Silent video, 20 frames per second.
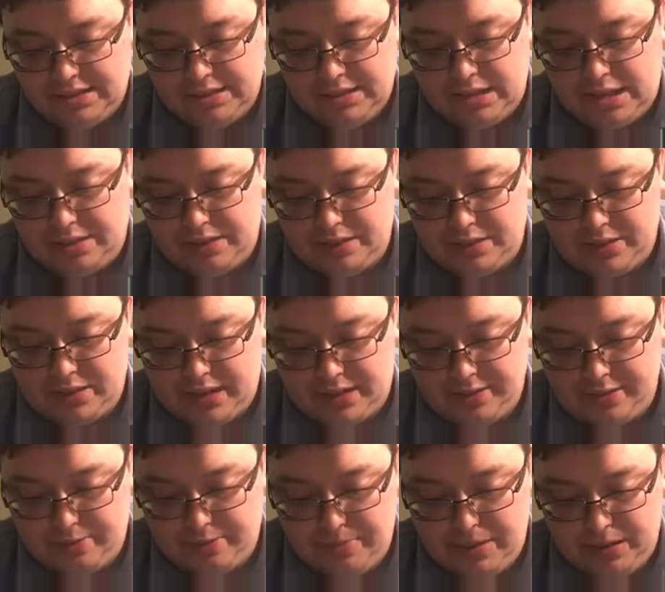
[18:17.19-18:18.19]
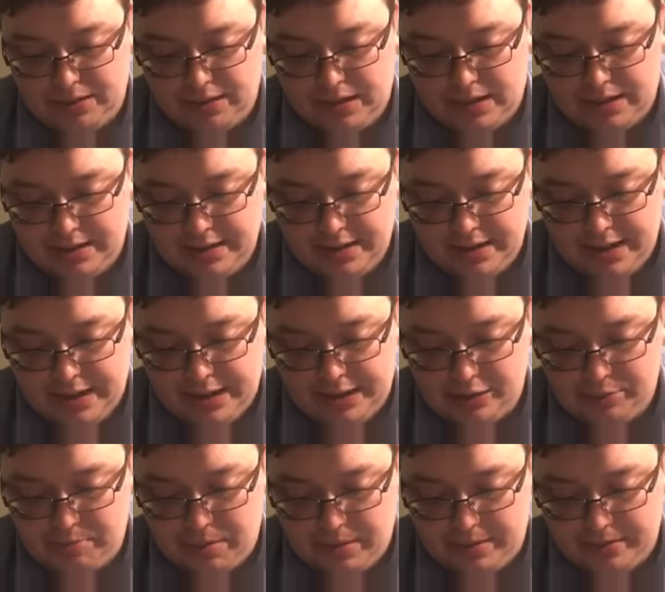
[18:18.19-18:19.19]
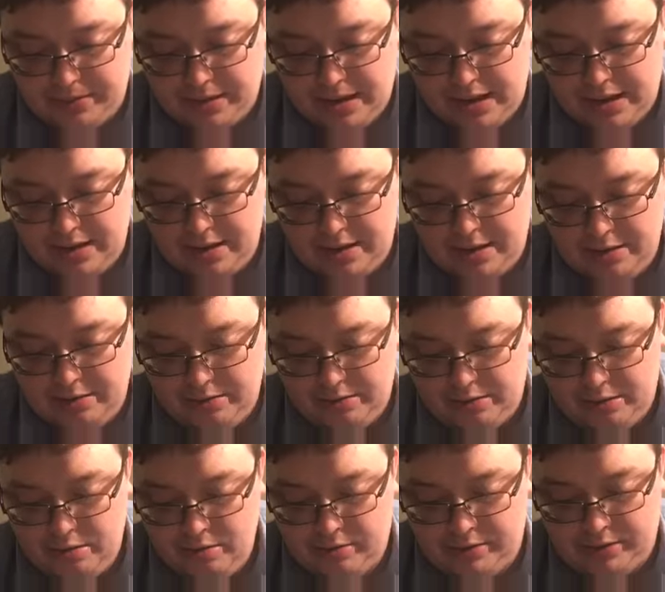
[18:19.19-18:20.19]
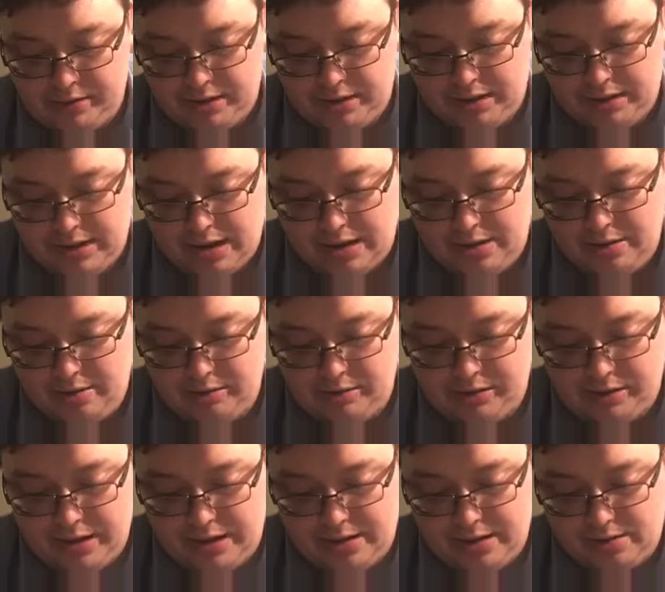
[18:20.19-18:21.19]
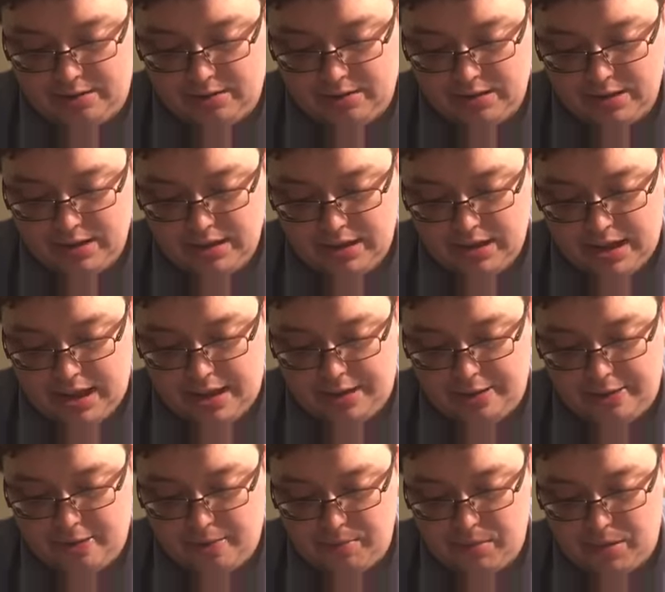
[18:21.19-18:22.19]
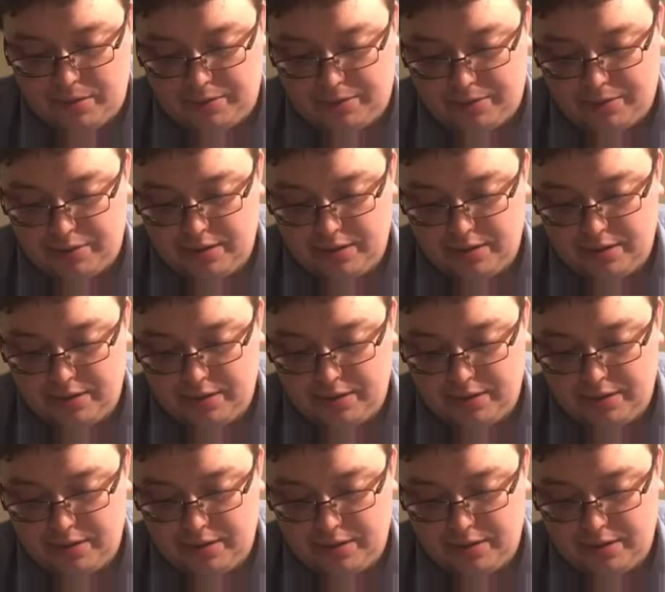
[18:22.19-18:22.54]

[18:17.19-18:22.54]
And the sons of Bela, Hisbon and Uzi, and Uziel, and Yermoth,